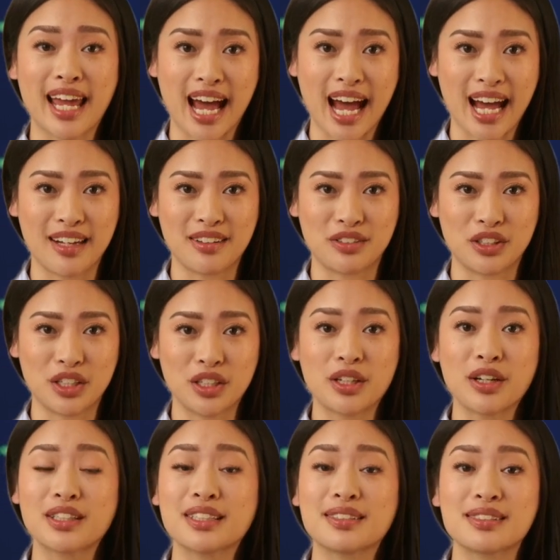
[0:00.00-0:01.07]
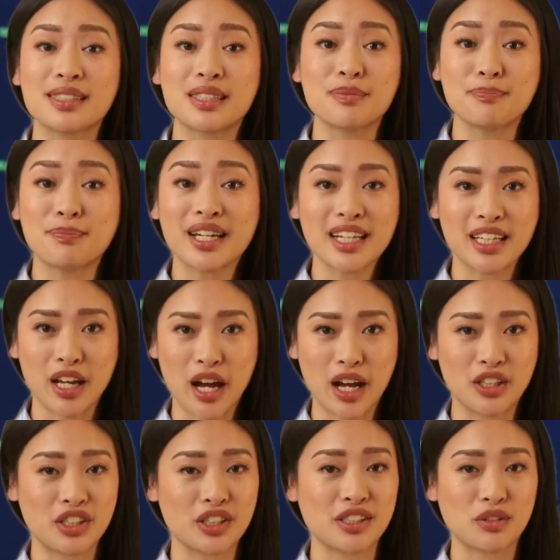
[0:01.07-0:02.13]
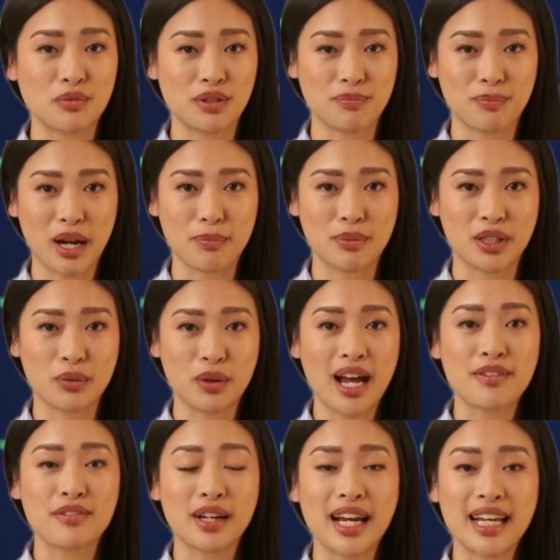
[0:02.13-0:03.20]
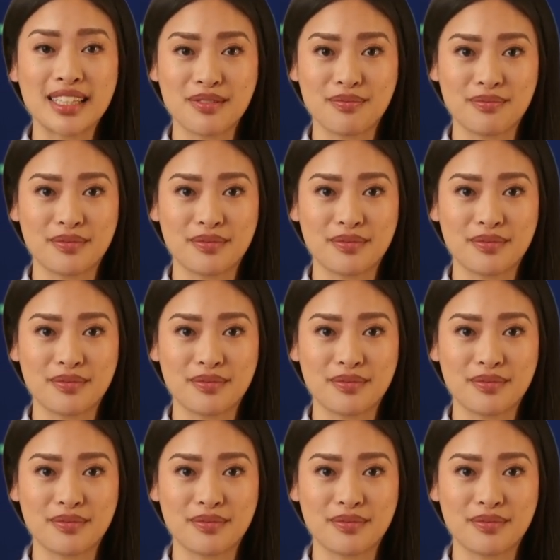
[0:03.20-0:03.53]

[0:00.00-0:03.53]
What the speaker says: And third, be cautious with public Wi-Fi.